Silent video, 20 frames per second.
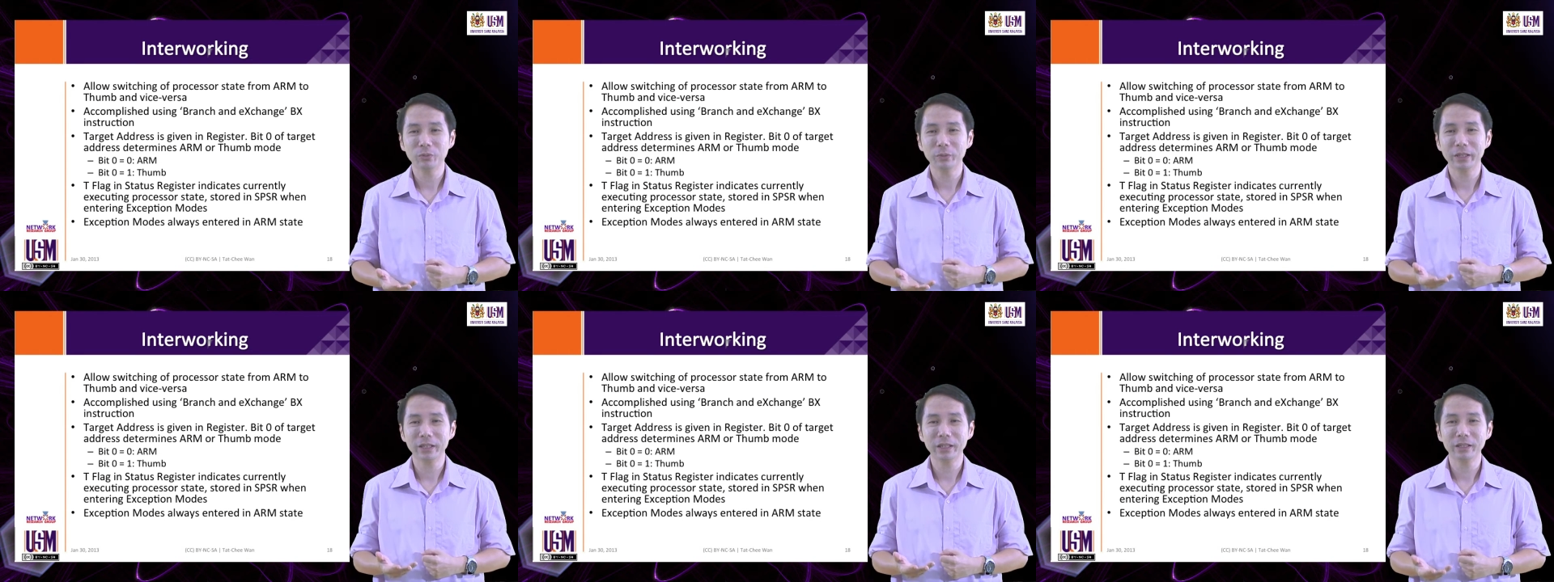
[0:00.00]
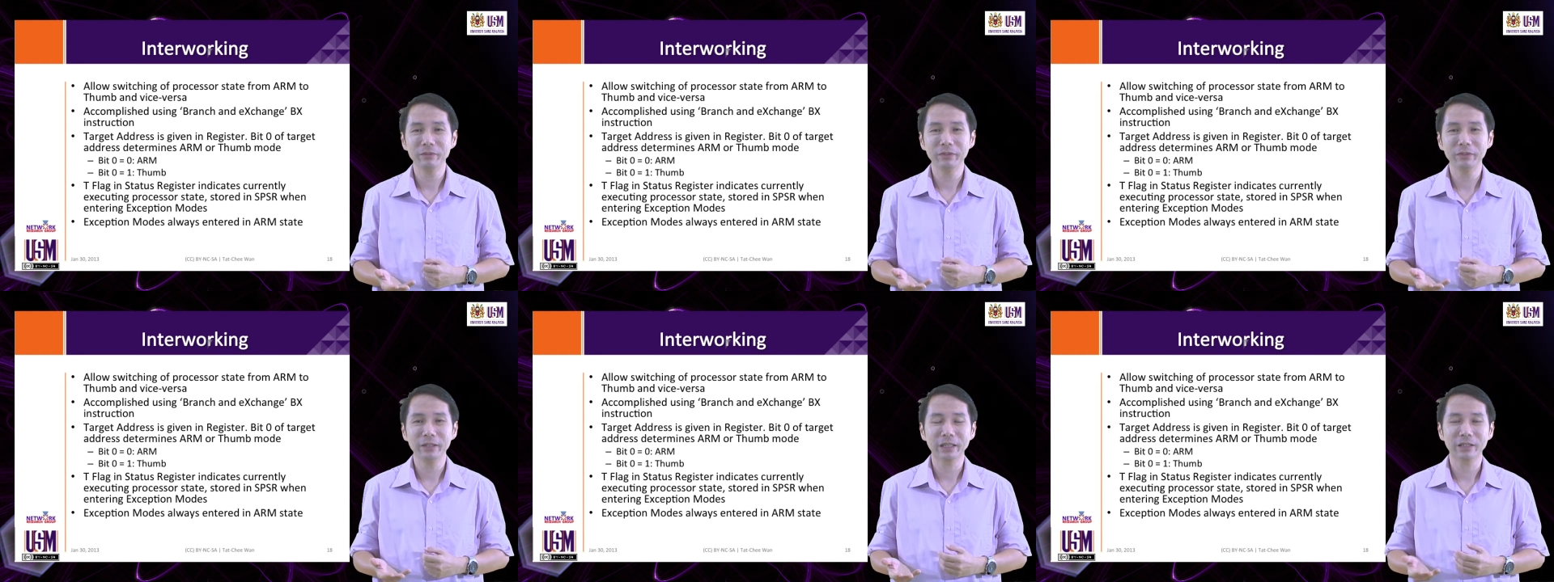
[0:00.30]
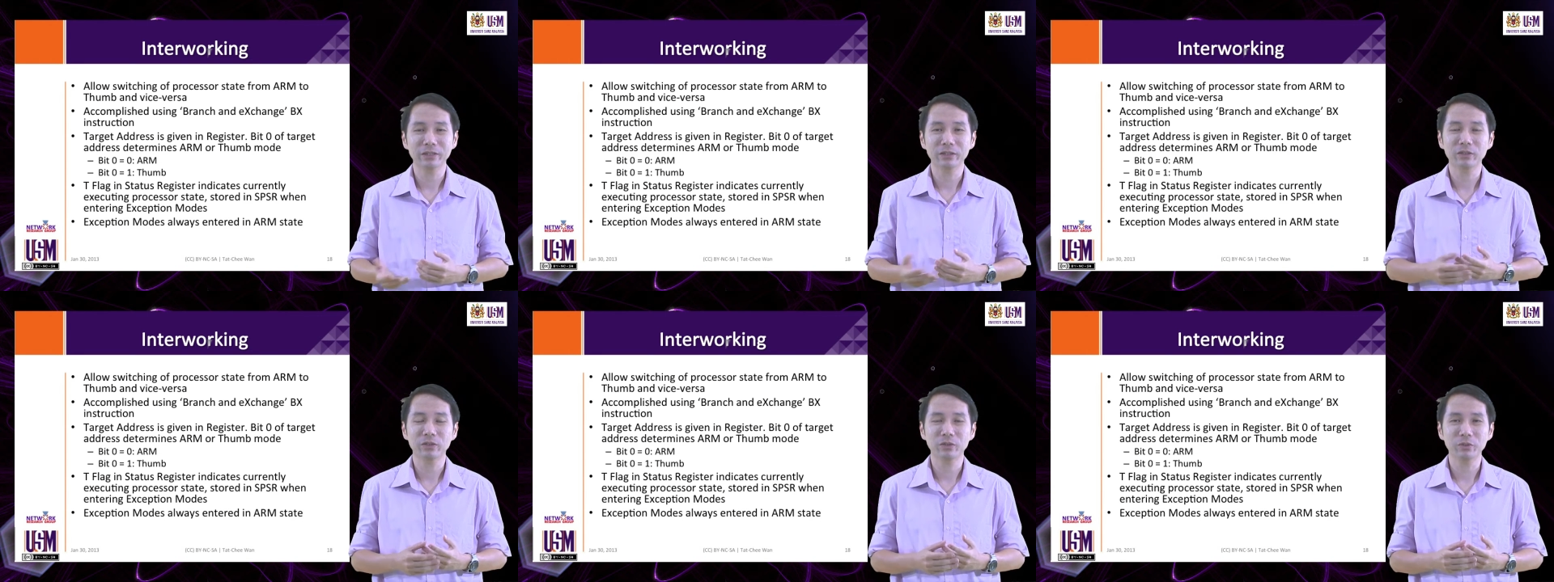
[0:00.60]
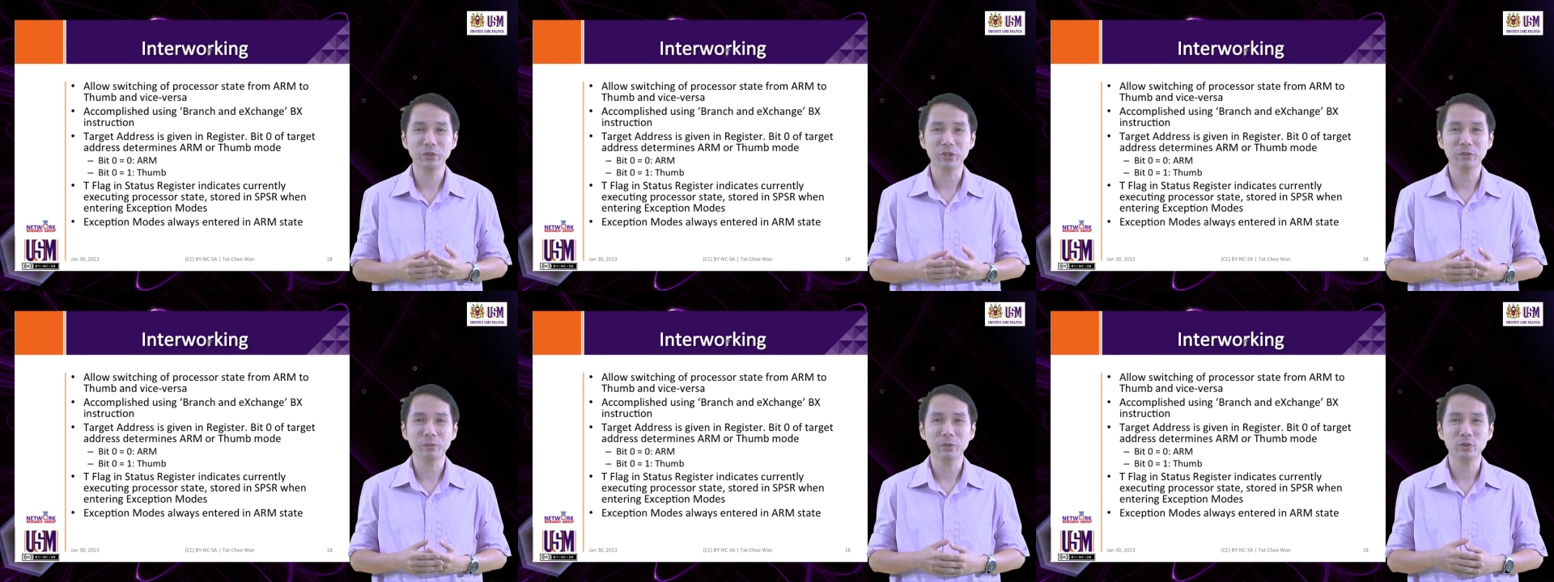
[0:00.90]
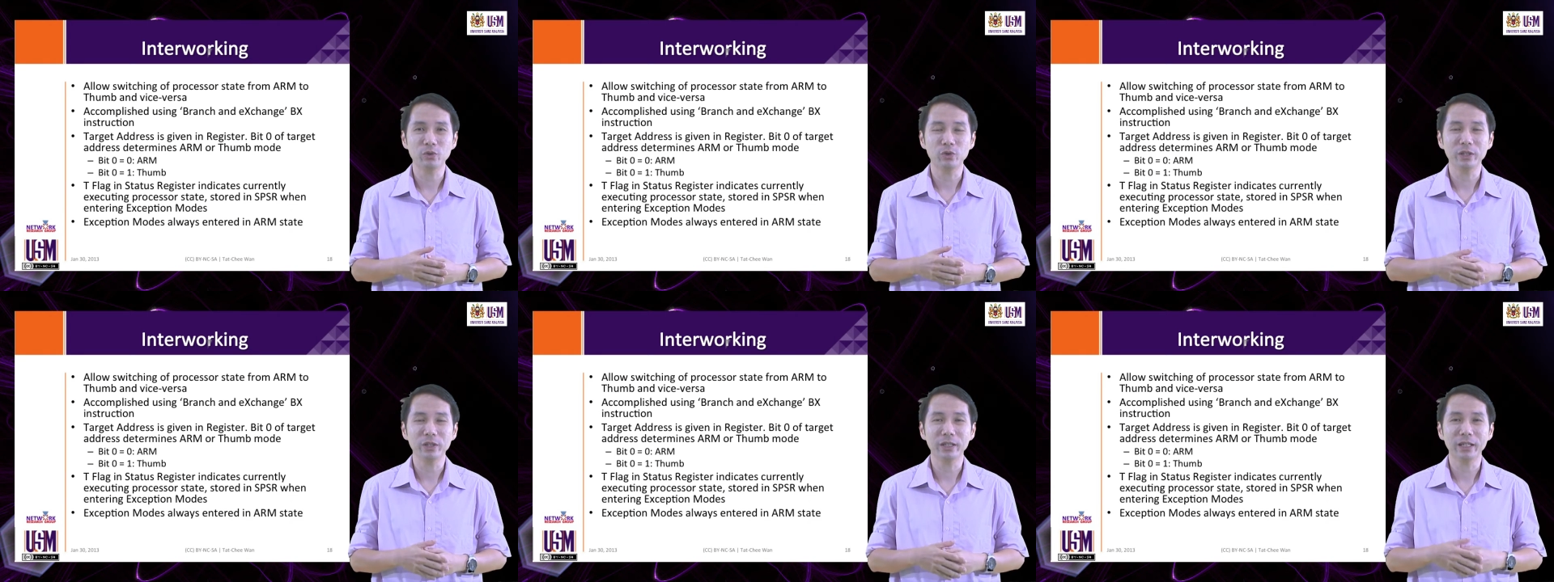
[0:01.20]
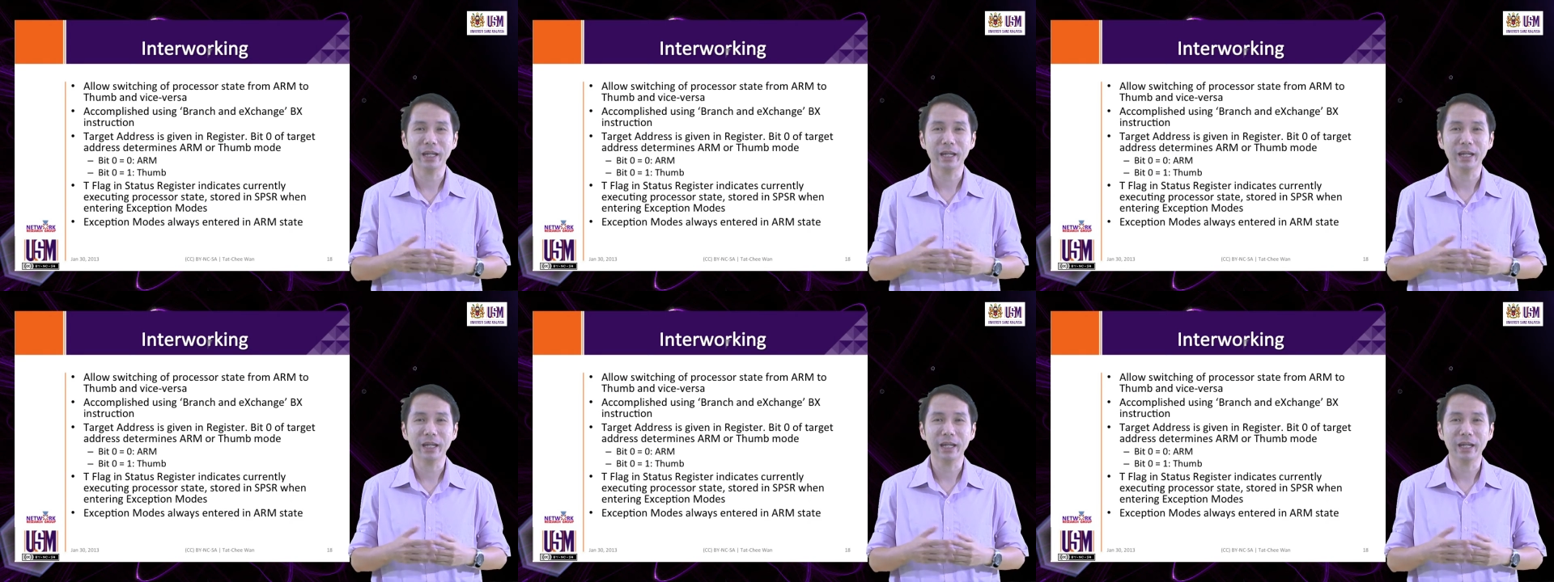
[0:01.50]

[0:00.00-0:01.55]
whether we are going to switch between